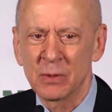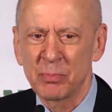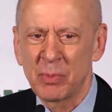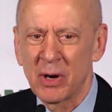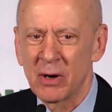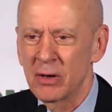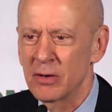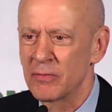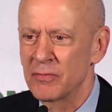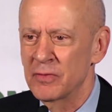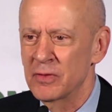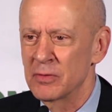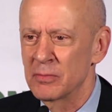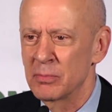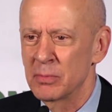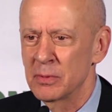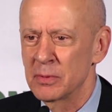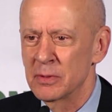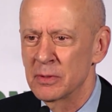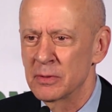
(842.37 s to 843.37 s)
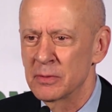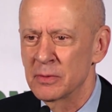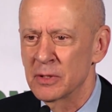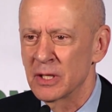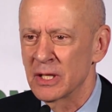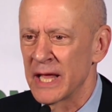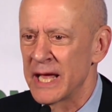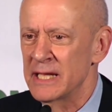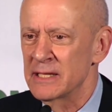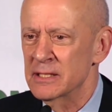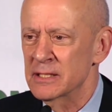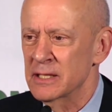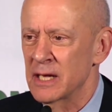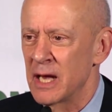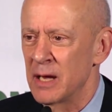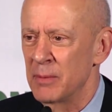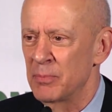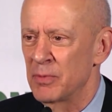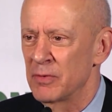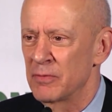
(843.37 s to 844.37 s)
part of the
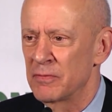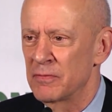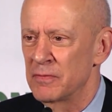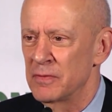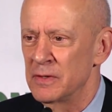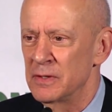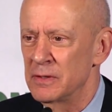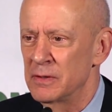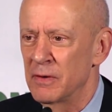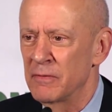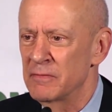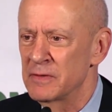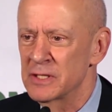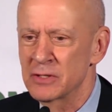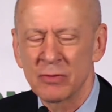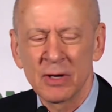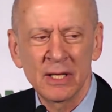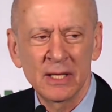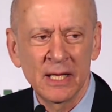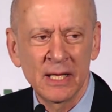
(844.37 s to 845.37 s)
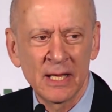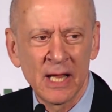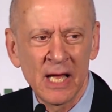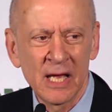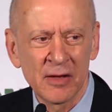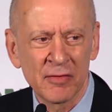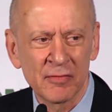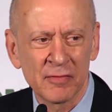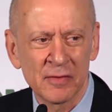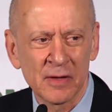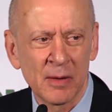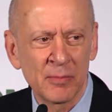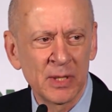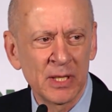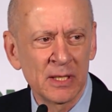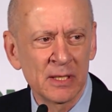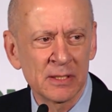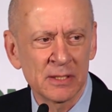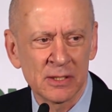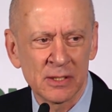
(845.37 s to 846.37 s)
landscape of Israeli life. I
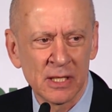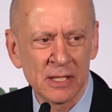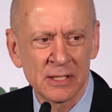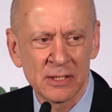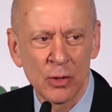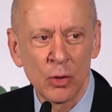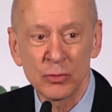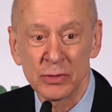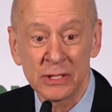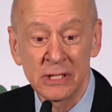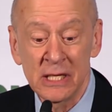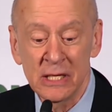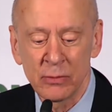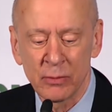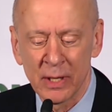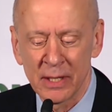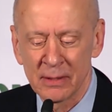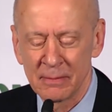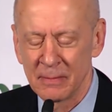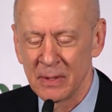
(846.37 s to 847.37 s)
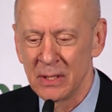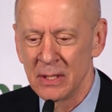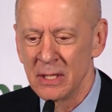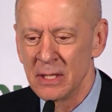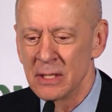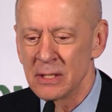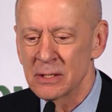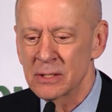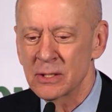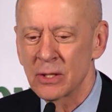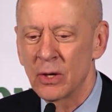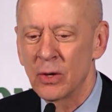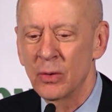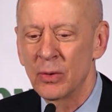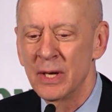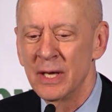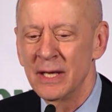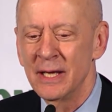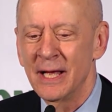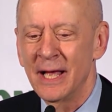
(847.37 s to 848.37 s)
mean, it's no secret.
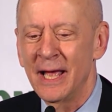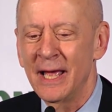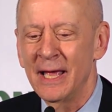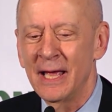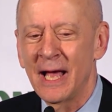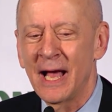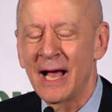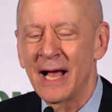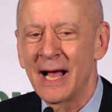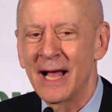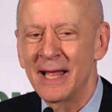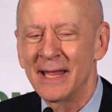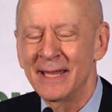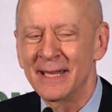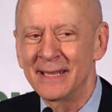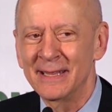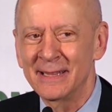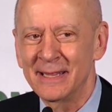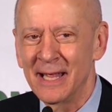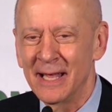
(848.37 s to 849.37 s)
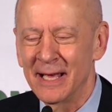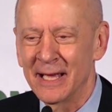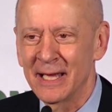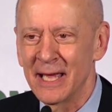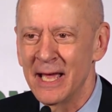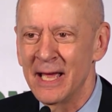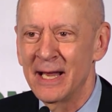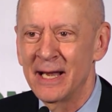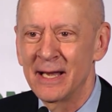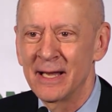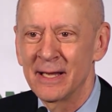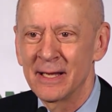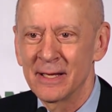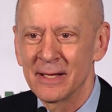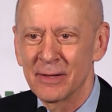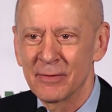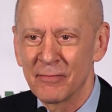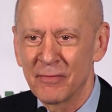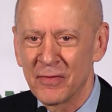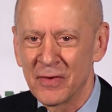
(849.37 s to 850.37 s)
So, again,
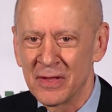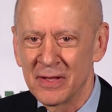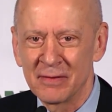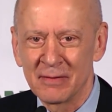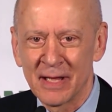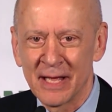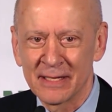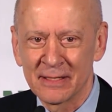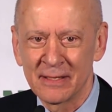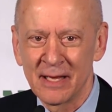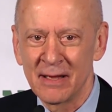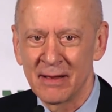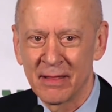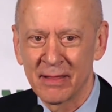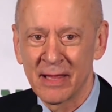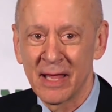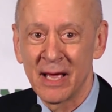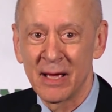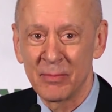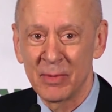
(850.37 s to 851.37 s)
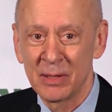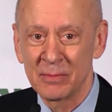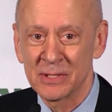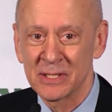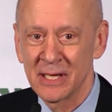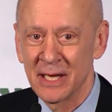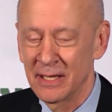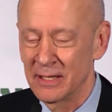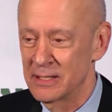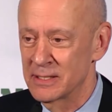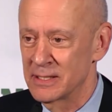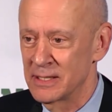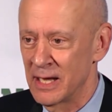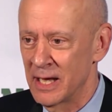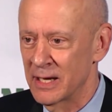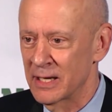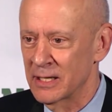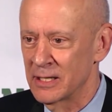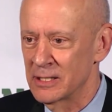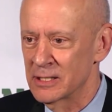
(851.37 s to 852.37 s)
for the 10th time, I'm saying this is
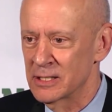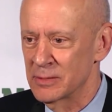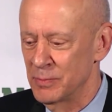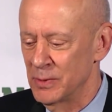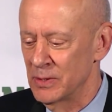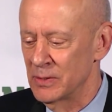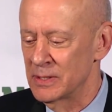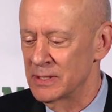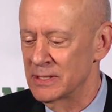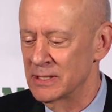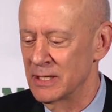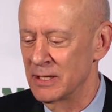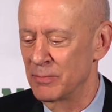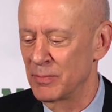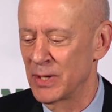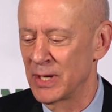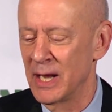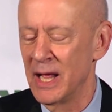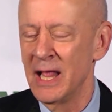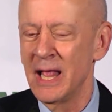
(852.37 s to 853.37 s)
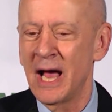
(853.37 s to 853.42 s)
not a conspiracy, but